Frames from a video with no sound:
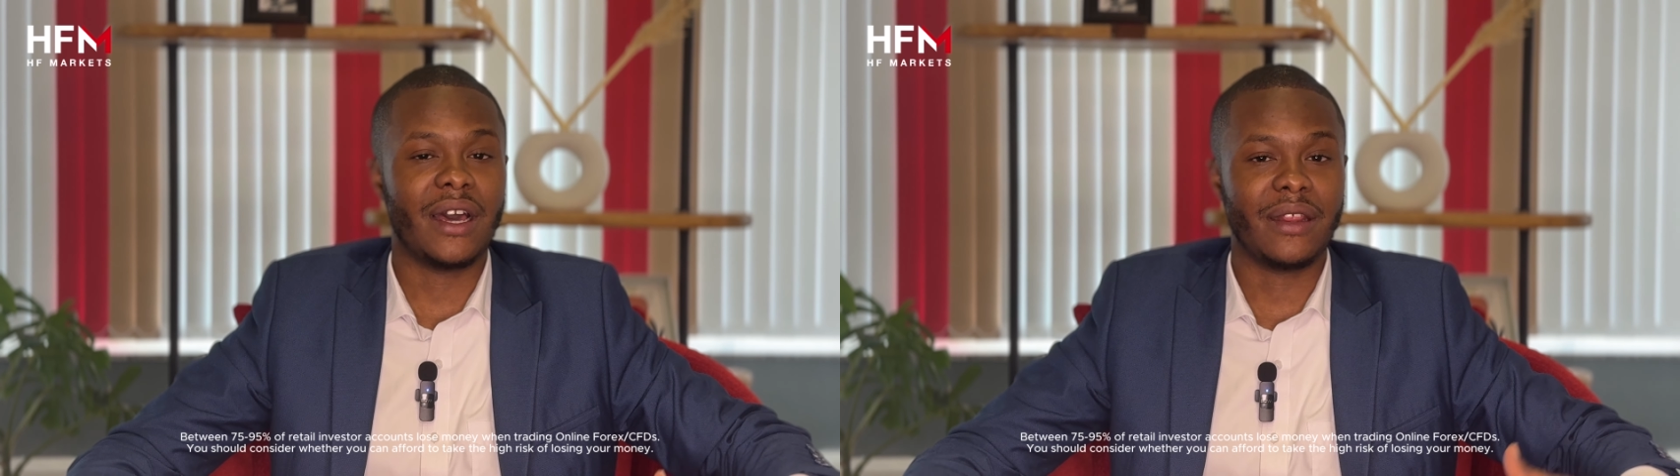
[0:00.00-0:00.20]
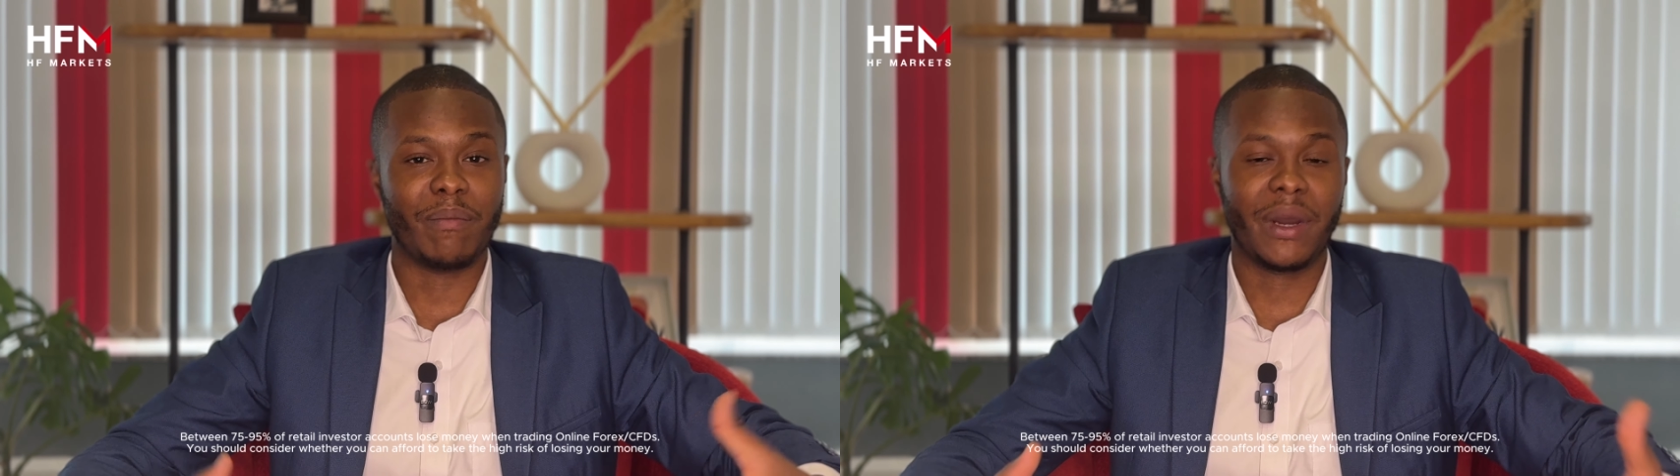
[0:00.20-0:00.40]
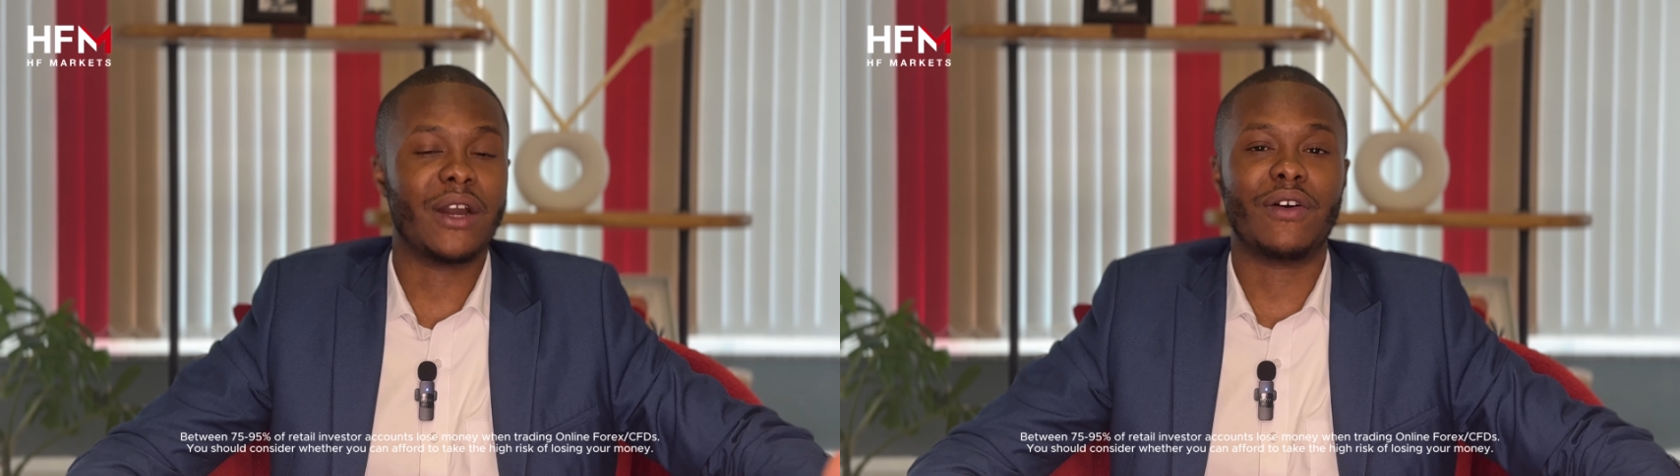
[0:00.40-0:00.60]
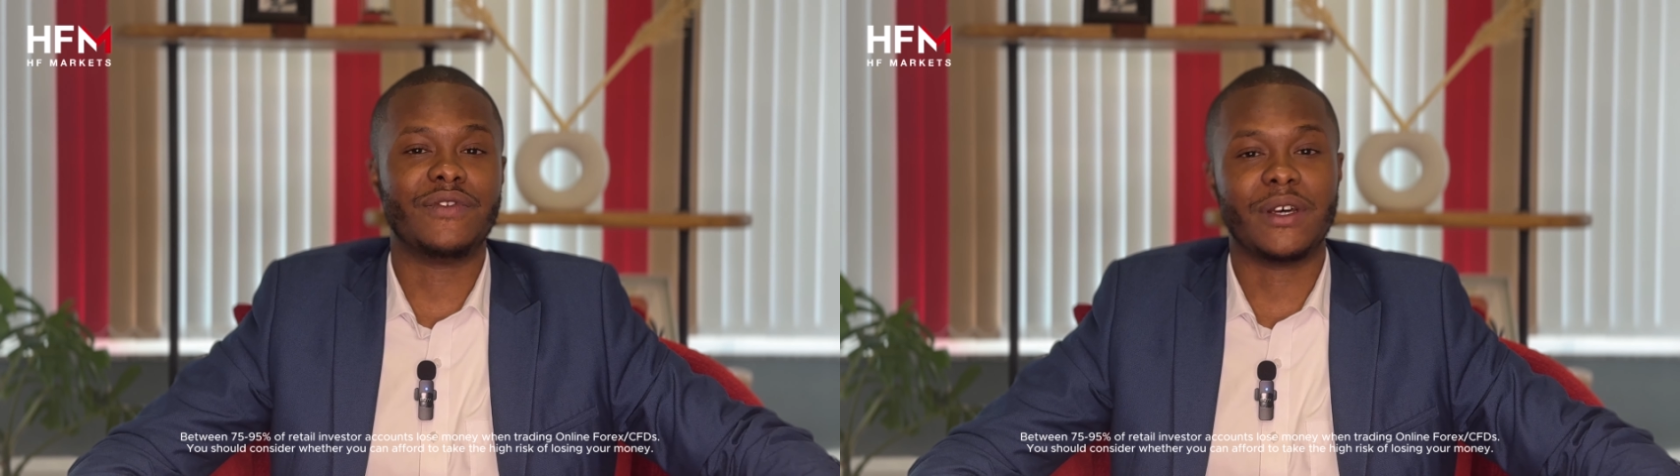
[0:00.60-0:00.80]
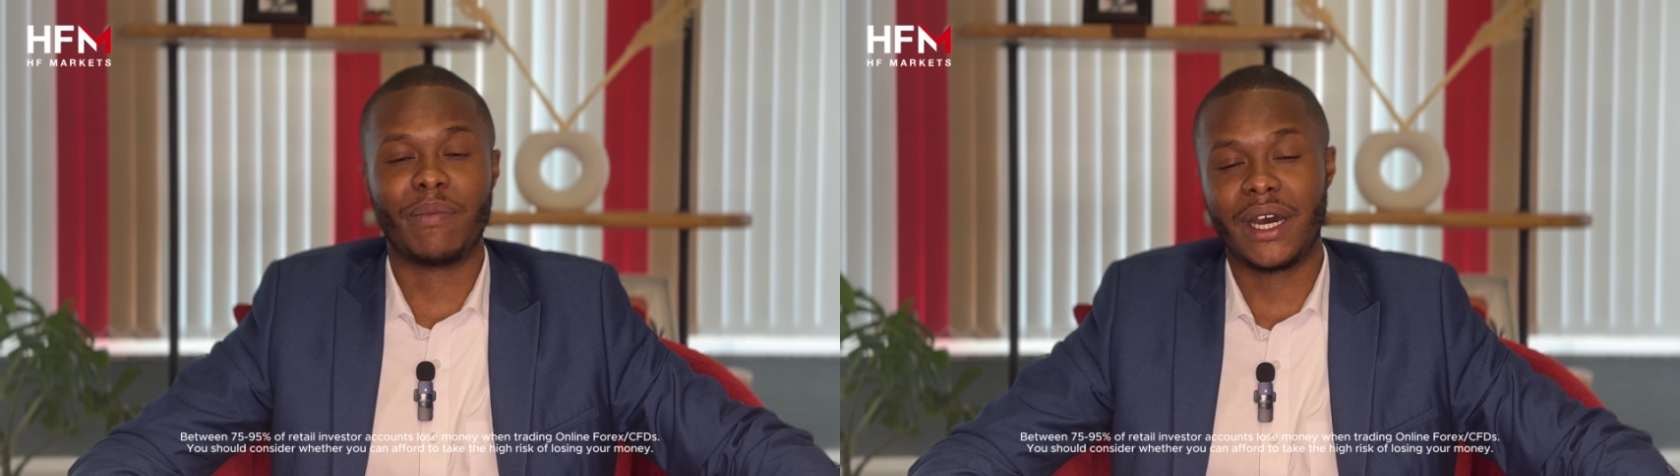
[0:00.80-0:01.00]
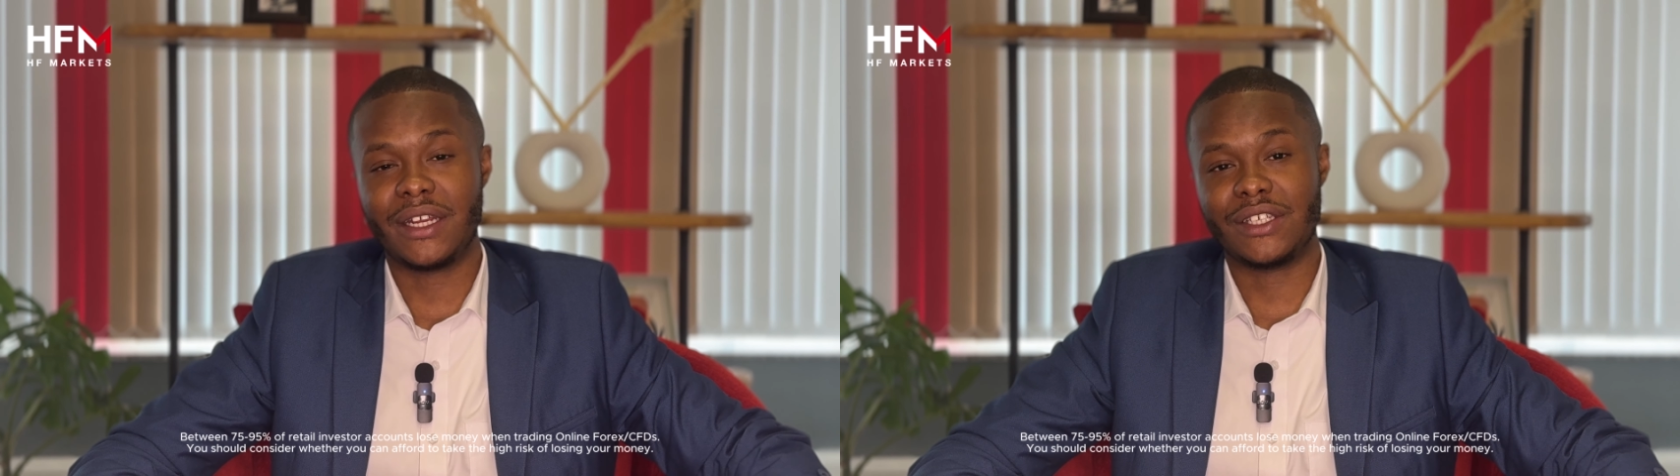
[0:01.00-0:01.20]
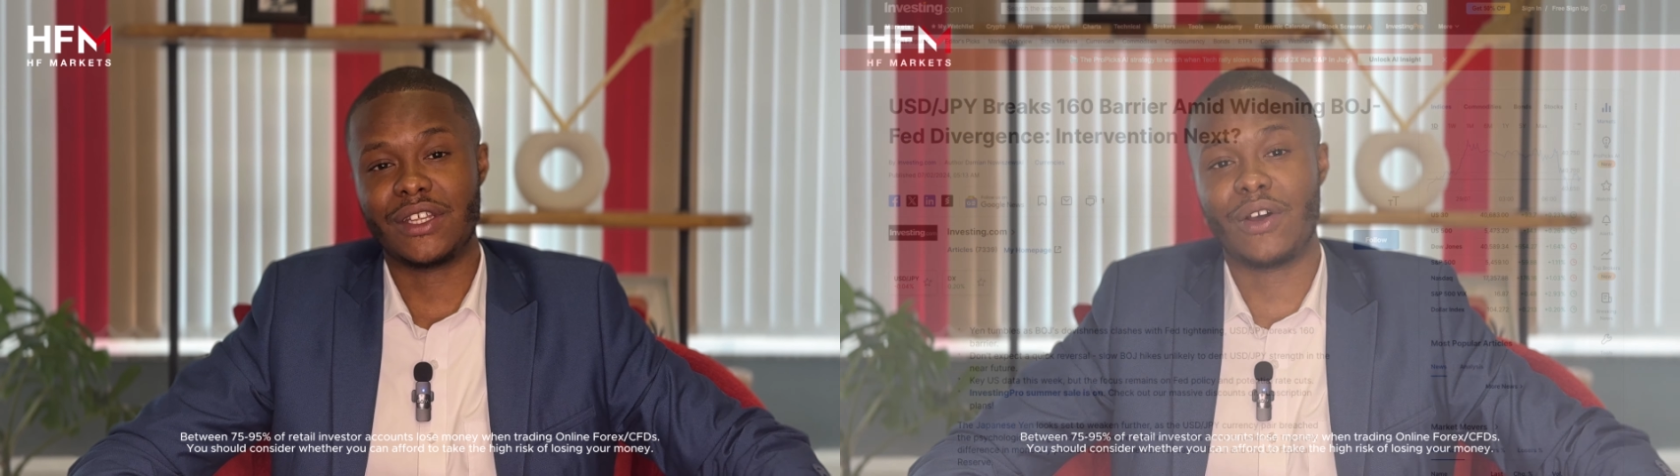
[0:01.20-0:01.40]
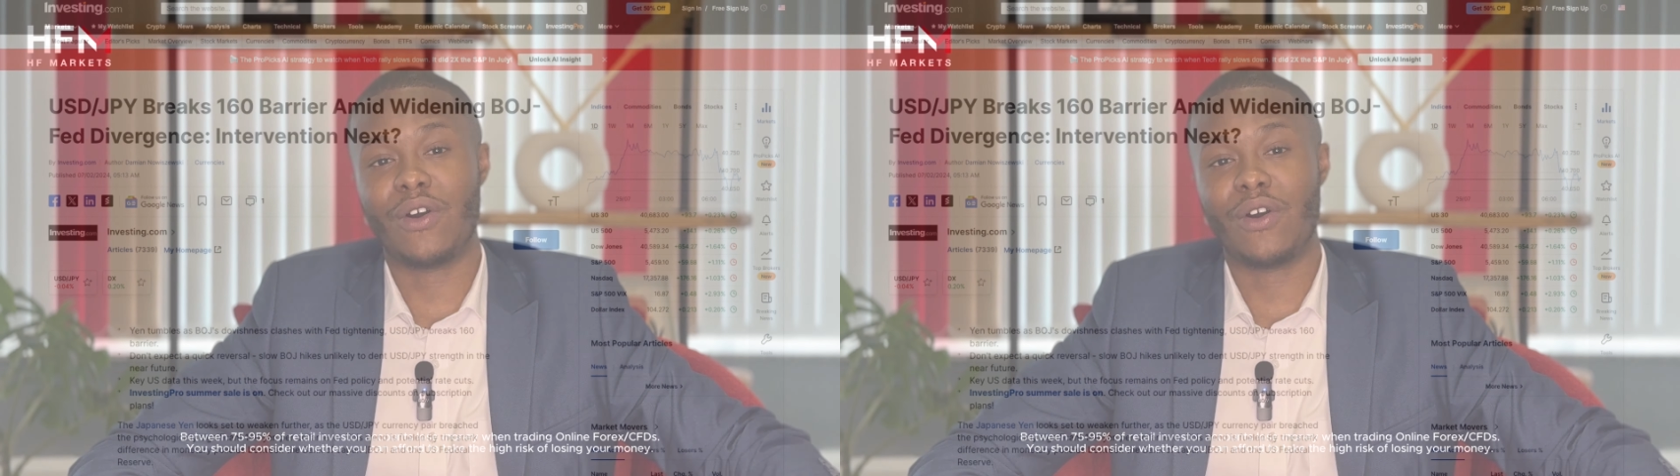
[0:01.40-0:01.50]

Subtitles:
the Bank of Japan is the